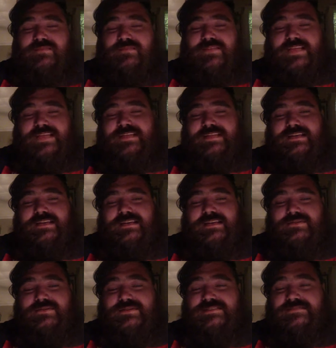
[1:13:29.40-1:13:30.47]
like
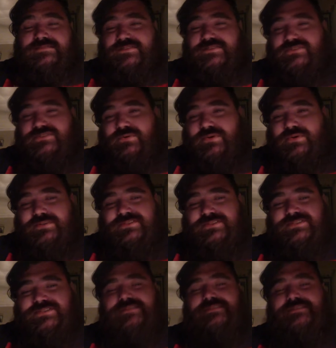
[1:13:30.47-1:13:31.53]
Christopher
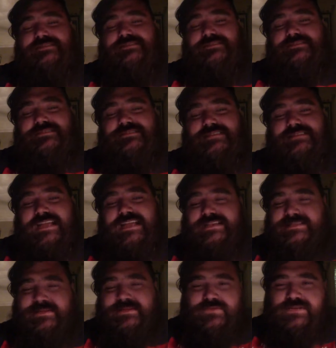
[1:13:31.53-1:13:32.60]
George,
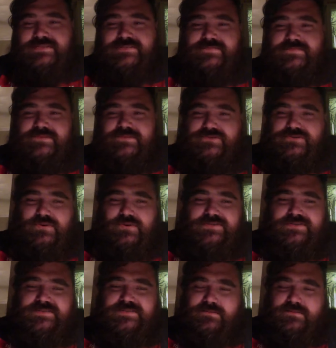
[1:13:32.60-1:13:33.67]
anytime Christopher George
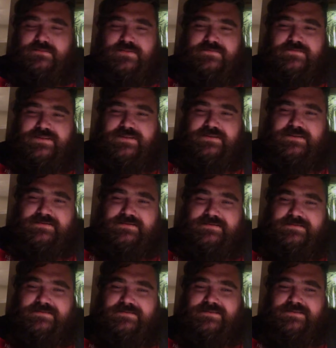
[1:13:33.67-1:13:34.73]
is in a movie,
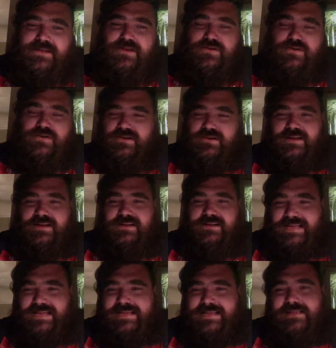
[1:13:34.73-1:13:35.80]
you know you're gonna
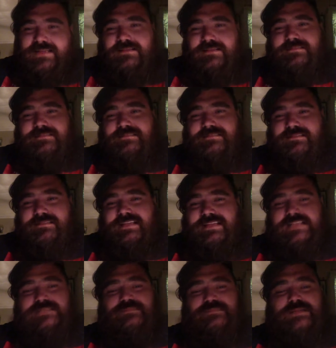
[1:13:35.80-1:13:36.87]
like it.
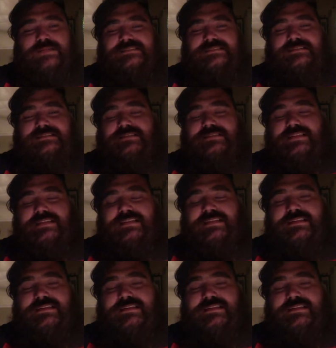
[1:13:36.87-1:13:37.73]
He's basically